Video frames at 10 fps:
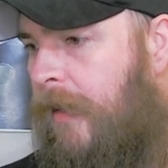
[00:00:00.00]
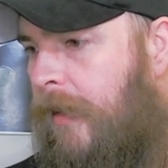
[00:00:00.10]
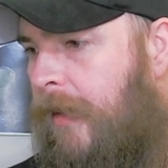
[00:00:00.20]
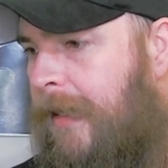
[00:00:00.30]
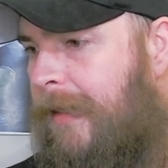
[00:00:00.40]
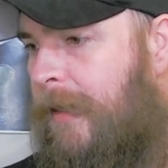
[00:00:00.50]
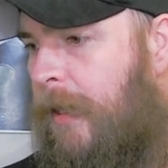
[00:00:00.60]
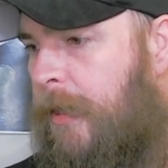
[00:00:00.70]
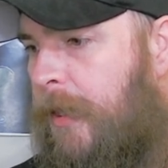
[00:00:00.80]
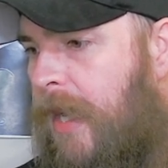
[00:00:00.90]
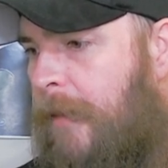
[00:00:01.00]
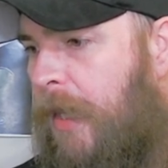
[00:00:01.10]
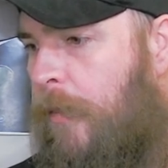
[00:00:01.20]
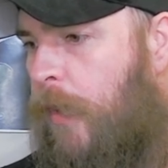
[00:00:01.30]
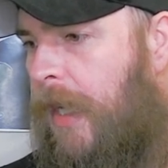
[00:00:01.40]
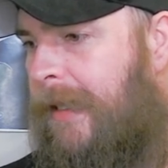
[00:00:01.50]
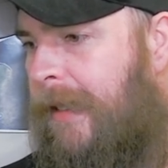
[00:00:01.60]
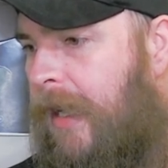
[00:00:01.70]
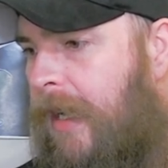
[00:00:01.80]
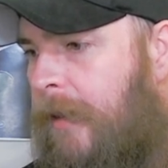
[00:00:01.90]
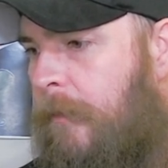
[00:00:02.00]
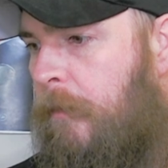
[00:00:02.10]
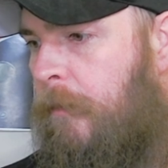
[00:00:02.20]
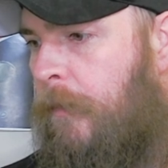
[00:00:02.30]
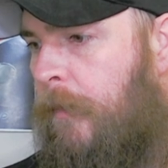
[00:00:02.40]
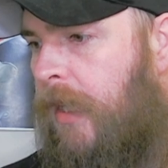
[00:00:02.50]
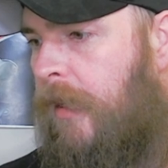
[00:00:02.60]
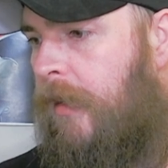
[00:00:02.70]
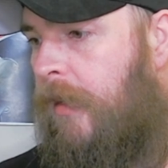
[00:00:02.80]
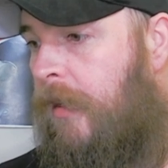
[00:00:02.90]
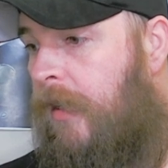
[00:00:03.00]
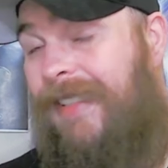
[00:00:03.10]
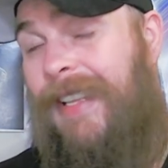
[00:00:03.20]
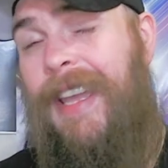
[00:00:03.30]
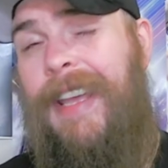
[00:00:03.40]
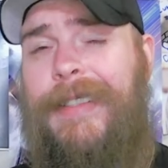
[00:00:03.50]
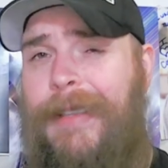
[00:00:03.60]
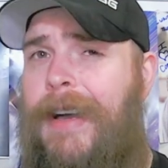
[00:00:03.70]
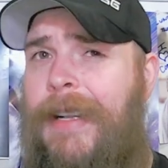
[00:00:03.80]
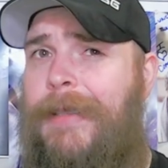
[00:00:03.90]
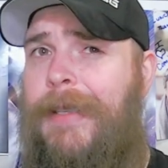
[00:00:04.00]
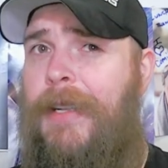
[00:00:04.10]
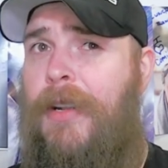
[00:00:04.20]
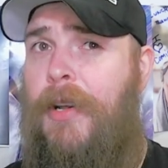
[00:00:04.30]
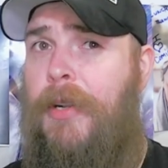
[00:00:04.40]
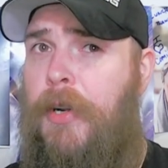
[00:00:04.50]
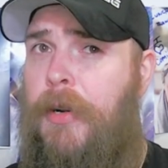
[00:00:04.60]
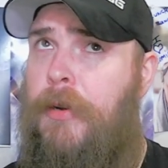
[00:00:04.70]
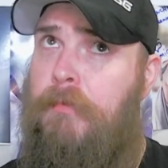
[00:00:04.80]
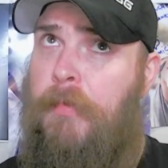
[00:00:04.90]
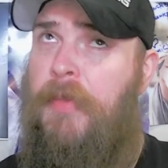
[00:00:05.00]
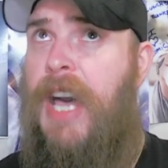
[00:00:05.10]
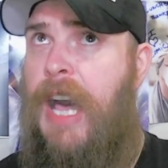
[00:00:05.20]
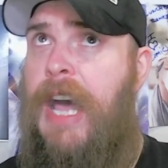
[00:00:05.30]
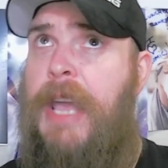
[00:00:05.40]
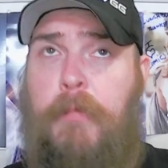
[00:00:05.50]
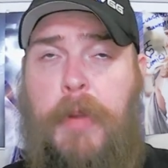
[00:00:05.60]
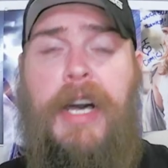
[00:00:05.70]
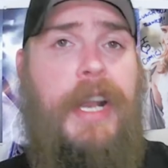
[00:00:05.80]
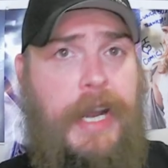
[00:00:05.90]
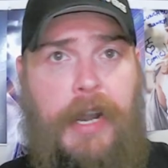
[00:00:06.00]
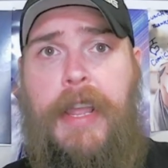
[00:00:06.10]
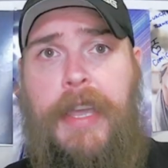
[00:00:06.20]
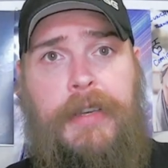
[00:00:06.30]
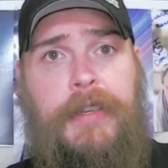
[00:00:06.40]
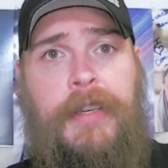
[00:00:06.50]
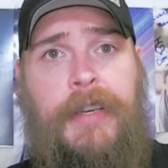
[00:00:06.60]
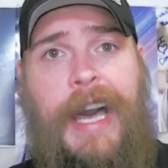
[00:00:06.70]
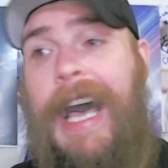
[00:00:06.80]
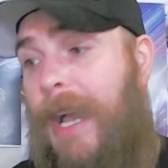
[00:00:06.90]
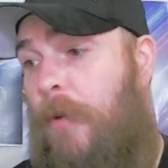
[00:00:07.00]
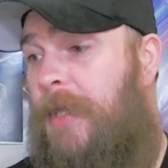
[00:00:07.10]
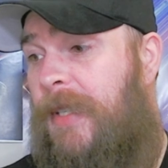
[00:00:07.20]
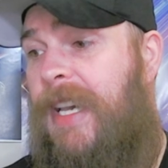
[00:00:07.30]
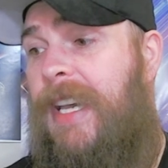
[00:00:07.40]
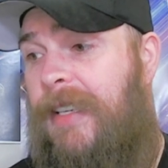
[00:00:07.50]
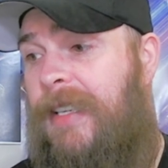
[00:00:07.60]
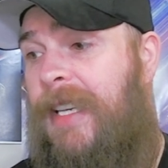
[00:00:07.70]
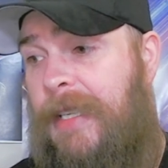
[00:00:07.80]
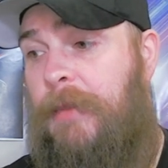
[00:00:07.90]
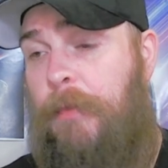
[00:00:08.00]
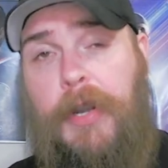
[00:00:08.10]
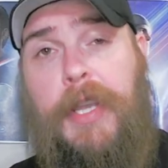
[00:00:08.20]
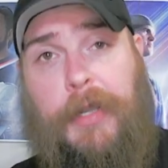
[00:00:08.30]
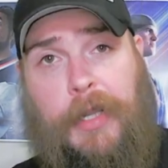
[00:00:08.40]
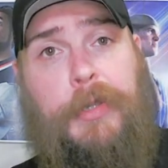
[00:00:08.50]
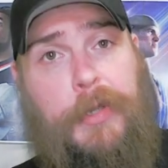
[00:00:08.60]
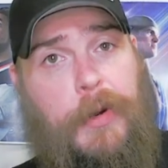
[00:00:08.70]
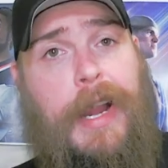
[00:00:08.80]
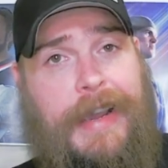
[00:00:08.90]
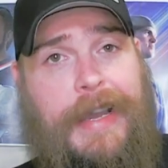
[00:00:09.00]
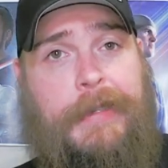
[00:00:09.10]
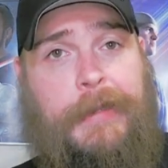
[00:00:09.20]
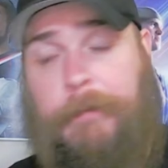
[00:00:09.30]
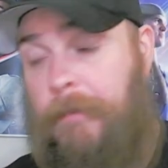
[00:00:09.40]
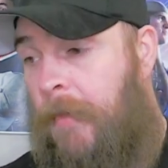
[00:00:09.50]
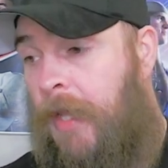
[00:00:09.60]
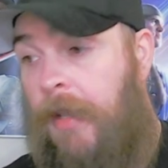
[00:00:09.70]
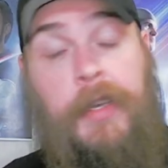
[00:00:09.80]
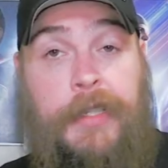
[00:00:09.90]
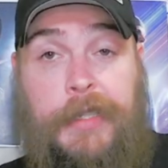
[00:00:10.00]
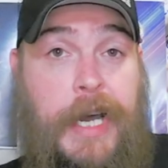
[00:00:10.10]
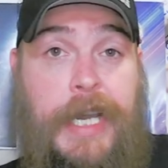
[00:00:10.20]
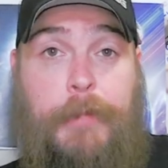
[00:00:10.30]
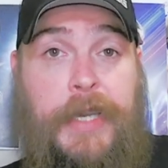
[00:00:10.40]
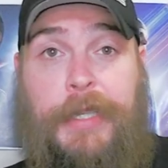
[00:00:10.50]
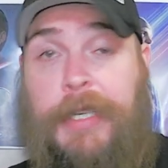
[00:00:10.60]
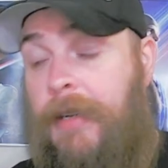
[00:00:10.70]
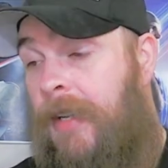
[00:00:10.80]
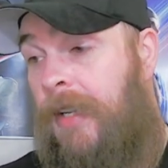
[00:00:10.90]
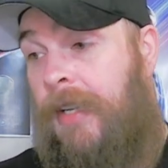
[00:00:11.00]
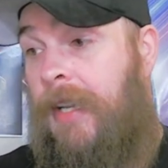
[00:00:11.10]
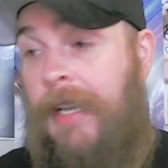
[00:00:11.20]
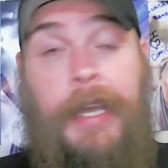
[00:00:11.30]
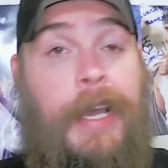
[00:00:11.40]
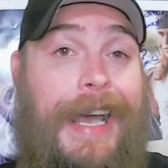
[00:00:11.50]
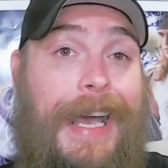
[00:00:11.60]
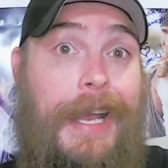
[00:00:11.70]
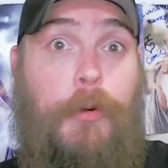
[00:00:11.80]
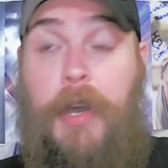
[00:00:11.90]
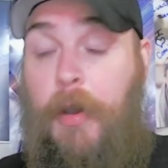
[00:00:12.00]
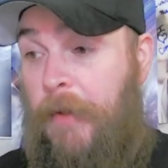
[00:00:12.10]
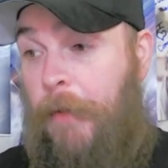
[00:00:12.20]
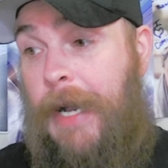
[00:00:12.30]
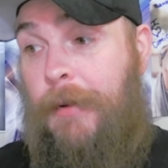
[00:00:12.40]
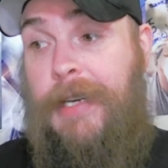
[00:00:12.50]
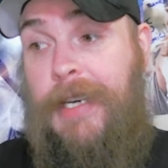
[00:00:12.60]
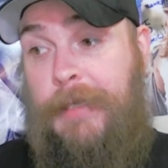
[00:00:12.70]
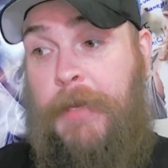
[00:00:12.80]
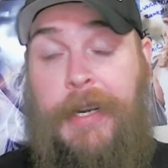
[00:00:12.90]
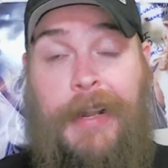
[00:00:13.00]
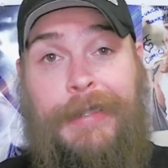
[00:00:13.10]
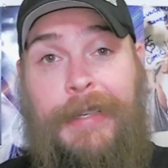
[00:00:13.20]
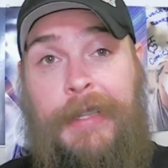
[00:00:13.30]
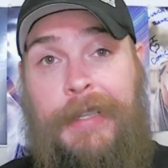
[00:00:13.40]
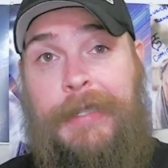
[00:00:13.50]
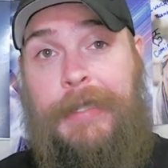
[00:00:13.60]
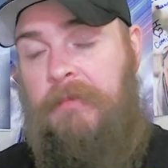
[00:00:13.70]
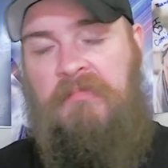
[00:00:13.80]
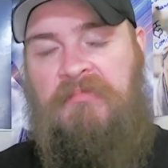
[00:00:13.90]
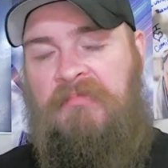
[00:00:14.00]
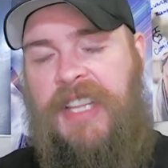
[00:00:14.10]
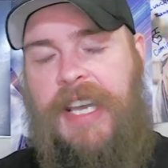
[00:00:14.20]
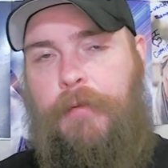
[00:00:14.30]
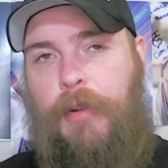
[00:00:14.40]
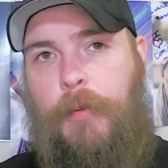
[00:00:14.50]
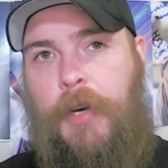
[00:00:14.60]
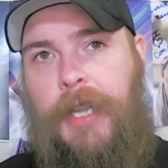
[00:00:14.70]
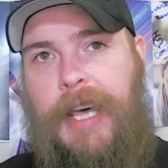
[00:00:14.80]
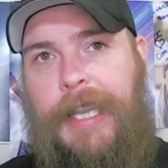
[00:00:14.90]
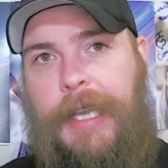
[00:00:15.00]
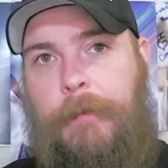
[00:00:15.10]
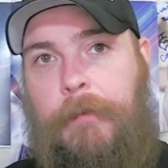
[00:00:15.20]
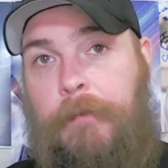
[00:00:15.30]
This is her stomach and waistline. His hand is kind of sitting on her thigh butt area. I would say that he's pretty close to her ass. It's my opinion. I don't know, but if I was a husband and I seen this, definitely wouldn't like it.